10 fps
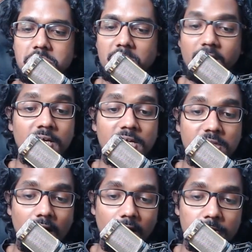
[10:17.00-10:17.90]
In his
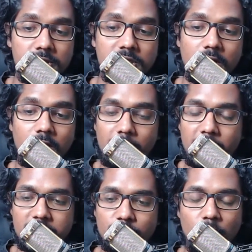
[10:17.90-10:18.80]
house, he
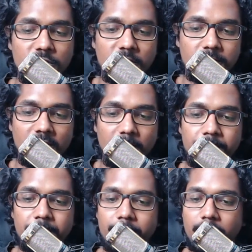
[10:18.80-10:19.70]
must worship them,